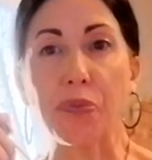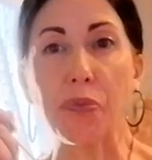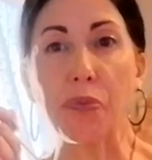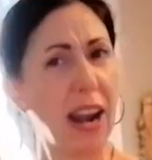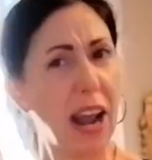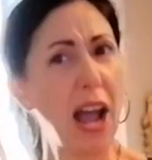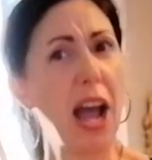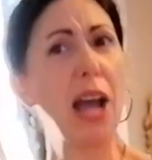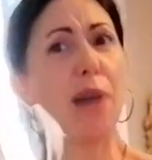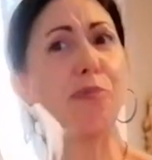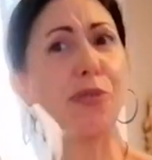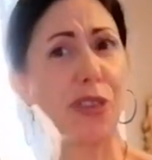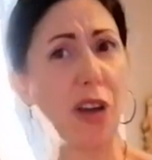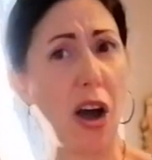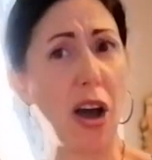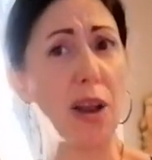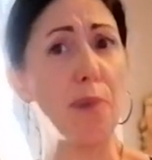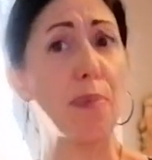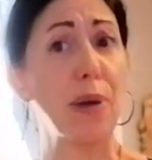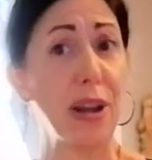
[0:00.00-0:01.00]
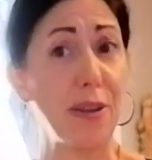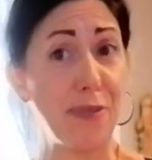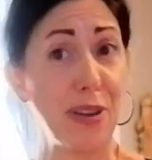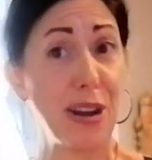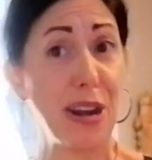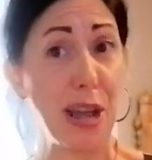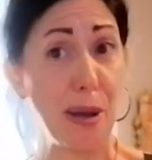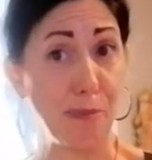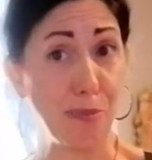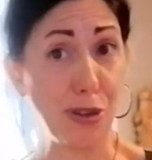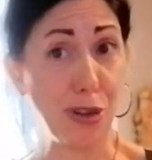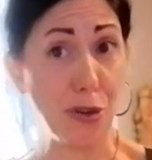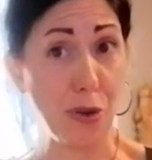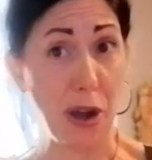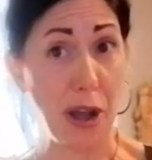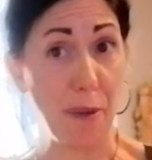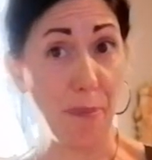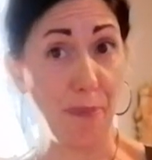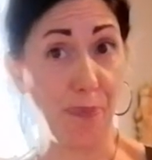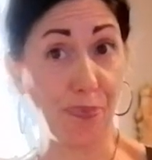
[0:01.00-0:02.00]
The Anaheim's got a bit of a nip
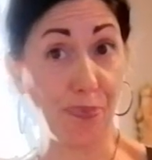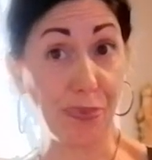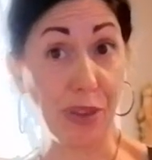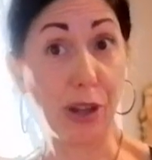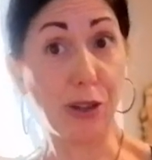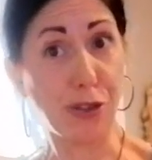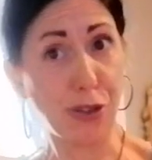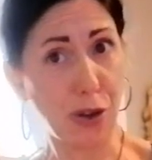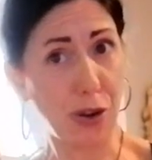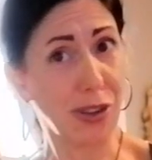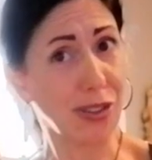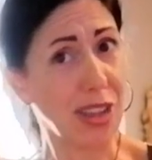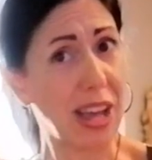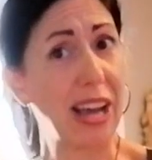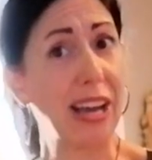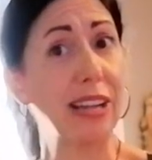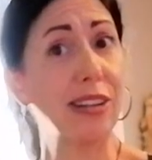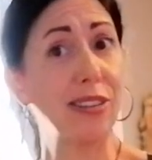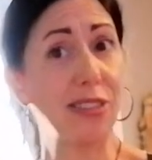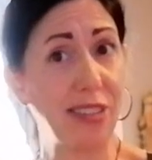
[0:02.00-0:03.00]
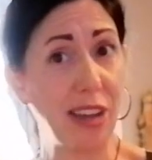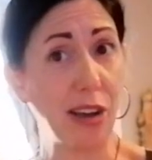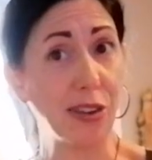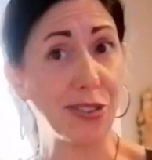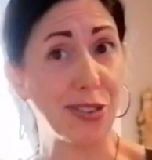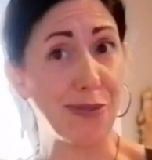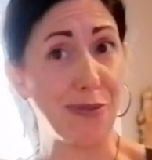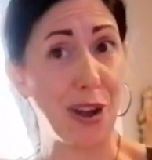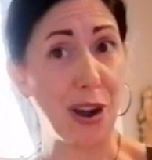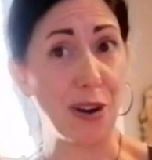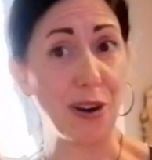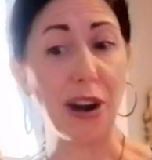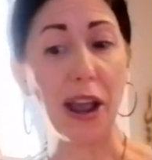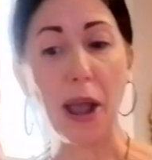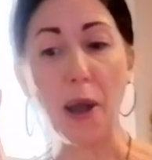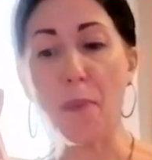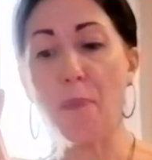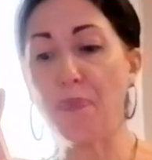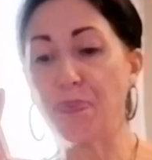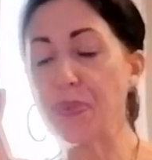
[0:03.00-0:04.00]
to it, and so does that salsa
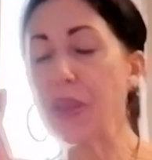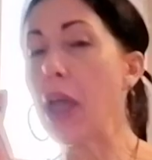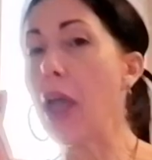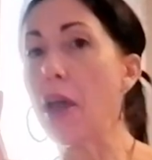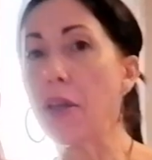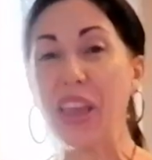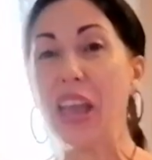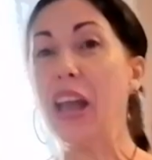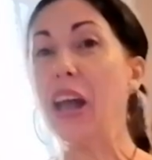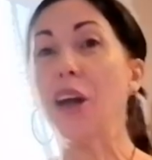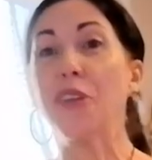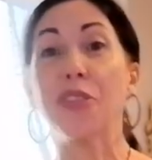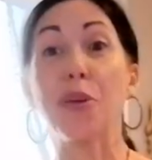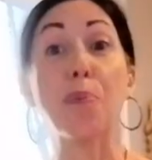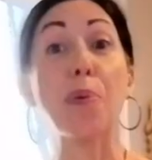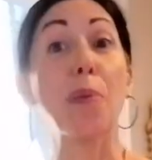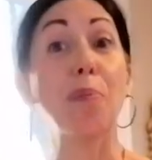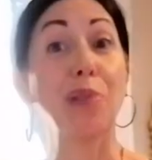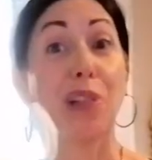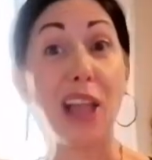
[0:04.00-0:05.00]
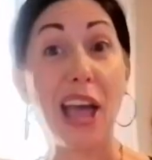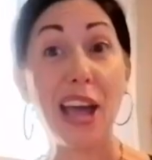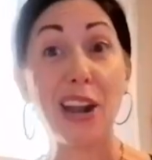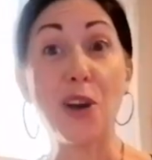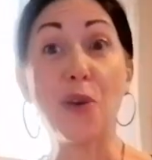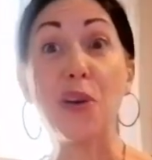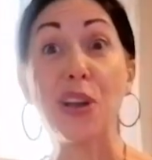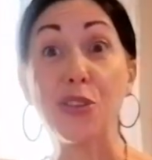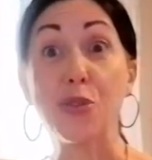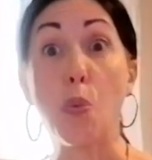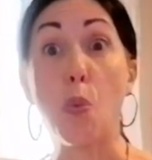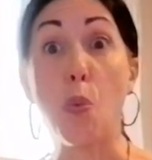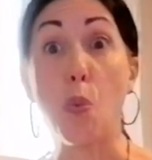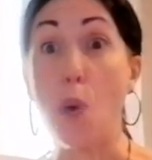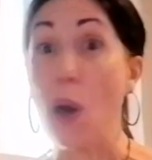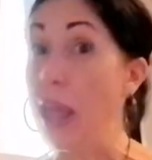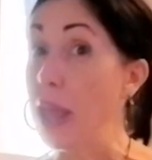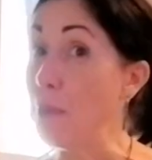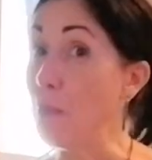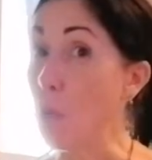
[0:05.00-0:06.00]
verde. The poblano is
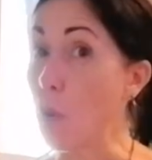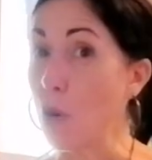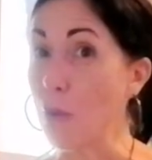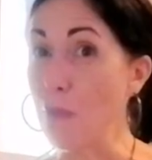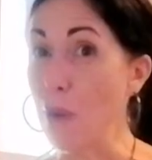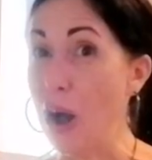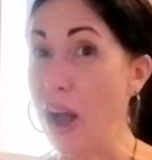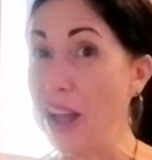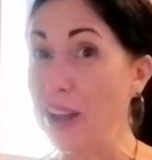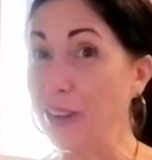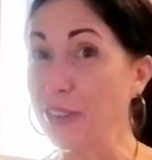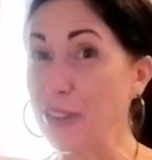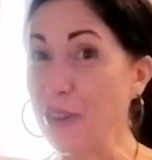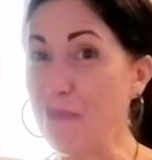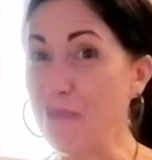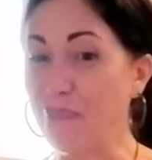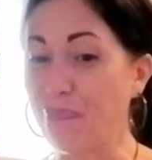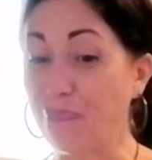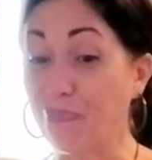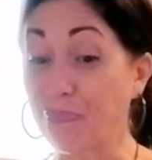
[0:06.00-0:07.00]
way more mild,